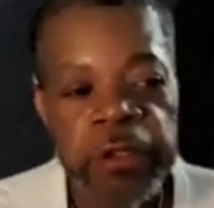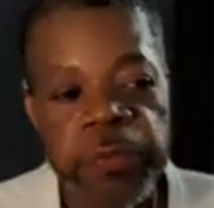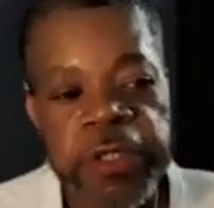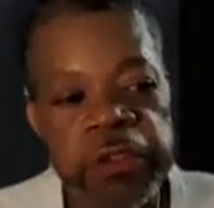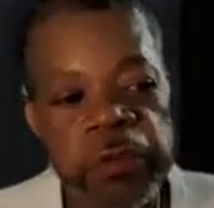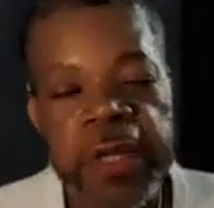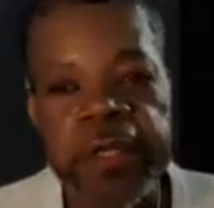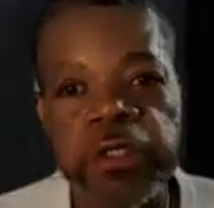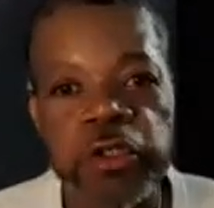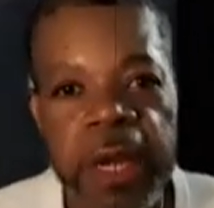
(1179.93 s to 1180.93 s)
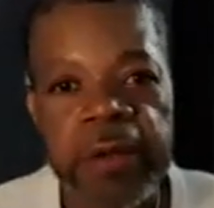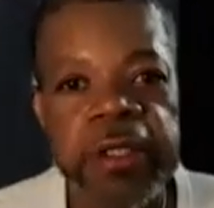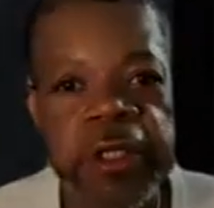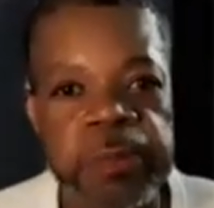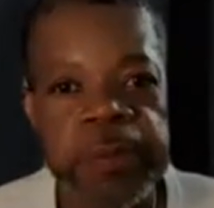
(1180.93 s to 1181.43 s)
And the reason why they're
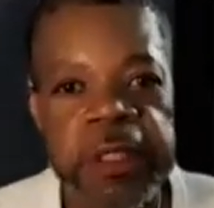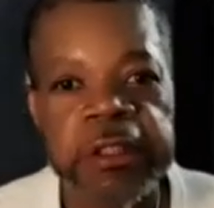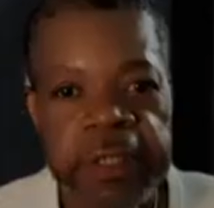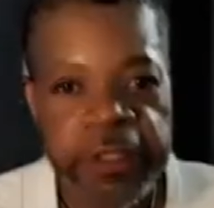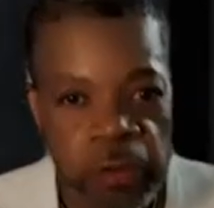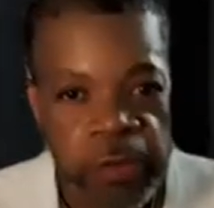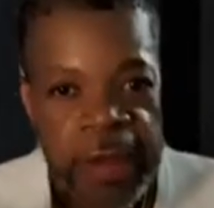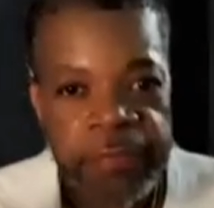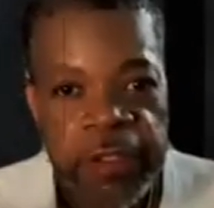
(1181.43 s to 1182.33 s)
drowning is because they don't